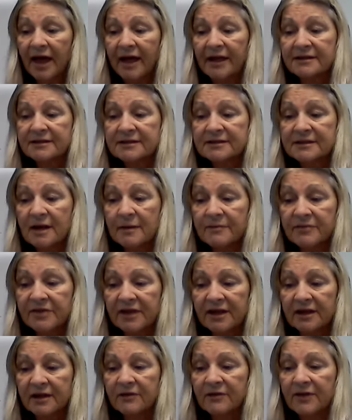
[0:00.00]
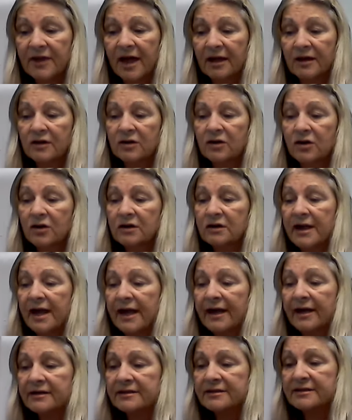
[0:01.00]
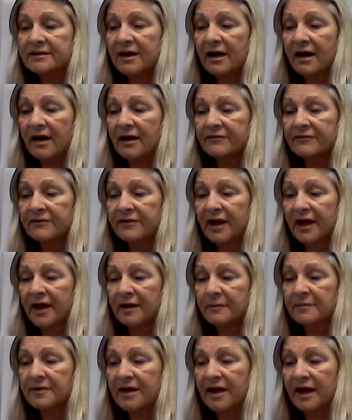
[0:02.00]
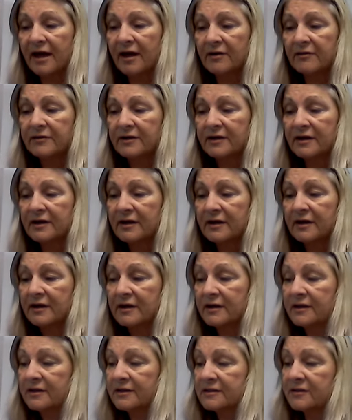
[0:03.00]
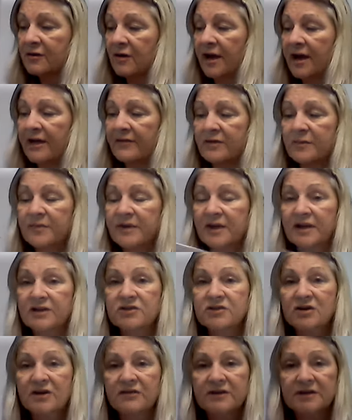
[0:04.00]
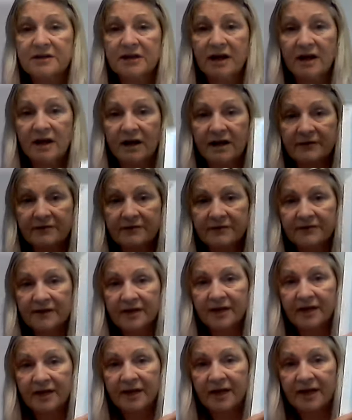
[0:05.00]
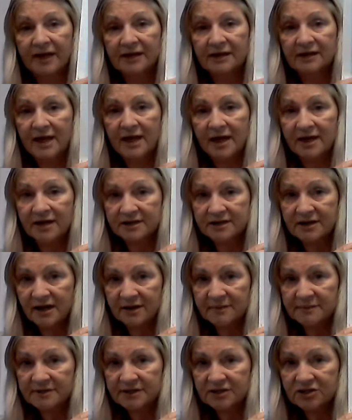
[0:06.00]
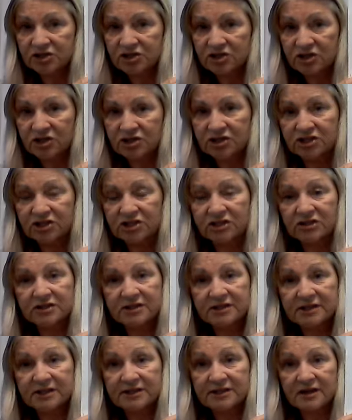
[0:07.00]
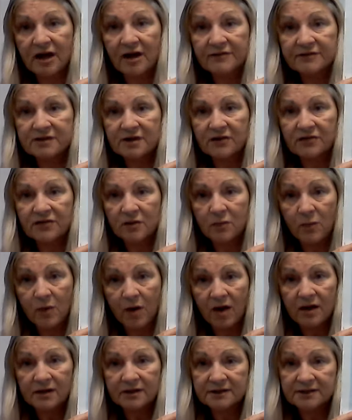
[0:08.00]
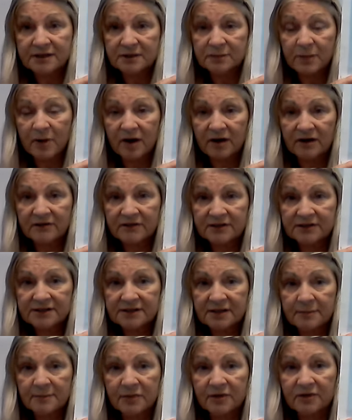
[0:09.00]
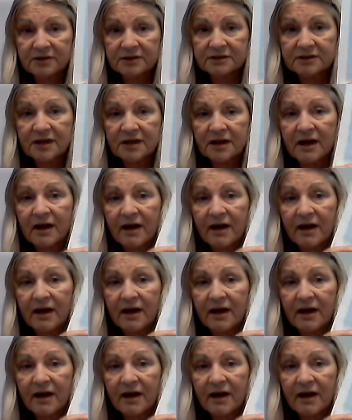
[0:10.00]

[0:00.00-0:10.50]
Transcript: and something that looked like a dove came down. So I have a picture of a dove. And a lot of times in churches, you'll see doves on the walls as part of the symbols.